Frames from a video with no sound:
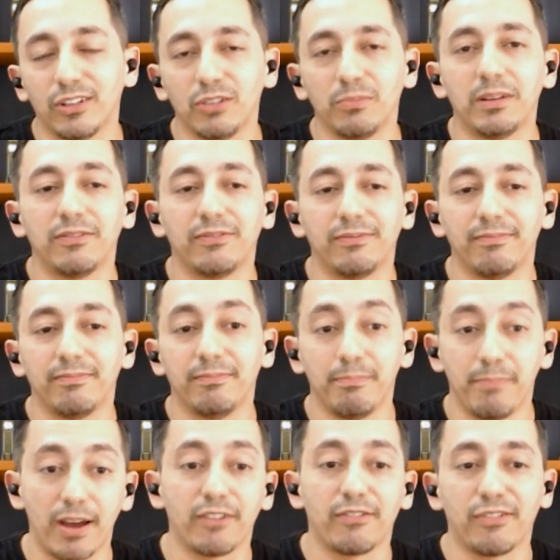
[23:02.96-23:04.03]
it'd be
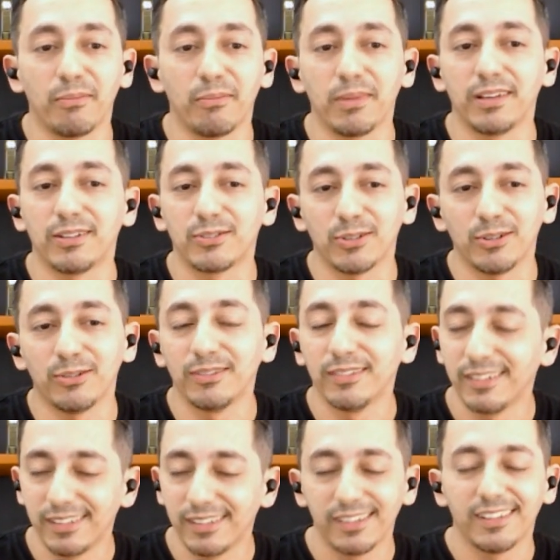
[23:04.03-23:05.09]
better for me.
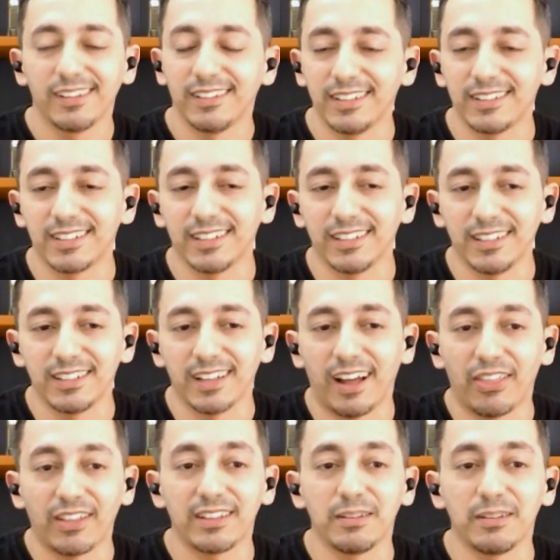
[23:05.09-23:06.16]
So I
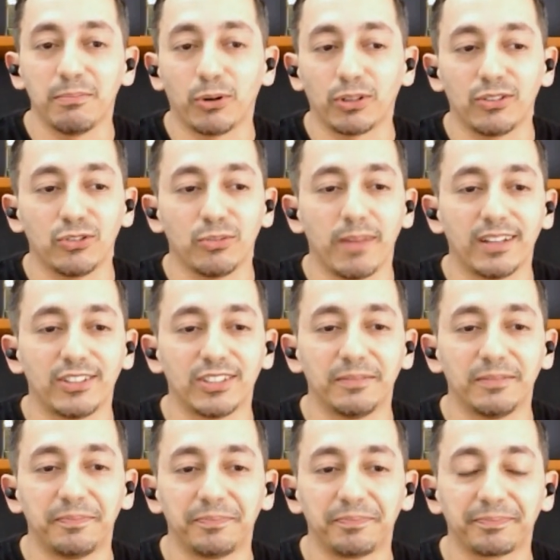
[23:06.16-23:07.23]
think it's important to
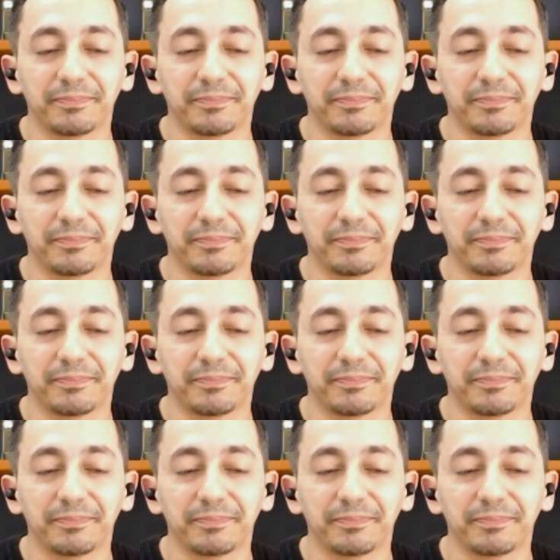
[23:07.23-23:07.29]
mention.